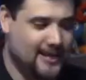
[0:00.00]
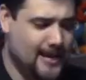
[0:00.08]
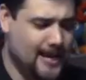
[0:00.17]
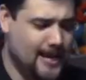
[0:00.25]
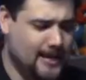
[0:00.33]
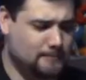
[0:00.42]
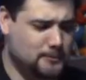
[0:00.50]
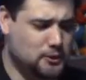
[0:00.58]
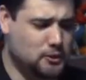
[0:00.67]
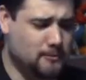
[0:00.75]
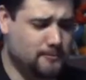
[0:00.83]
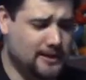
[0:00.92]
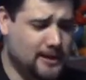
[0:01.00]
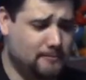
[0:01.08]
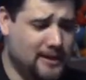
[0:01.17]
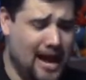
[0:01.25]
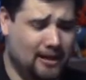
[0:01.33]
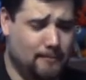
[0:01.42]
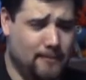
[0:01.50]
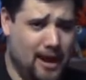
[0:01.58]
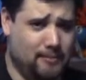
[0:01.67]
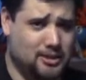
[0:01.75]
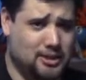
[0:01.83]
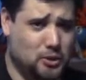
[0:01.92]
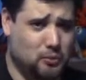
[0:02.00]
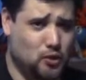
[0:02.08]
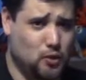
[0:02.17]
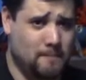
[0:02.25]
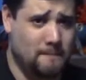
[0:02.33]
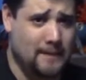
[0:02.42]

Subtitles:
And I'm just going to bring up the Alabama in the room.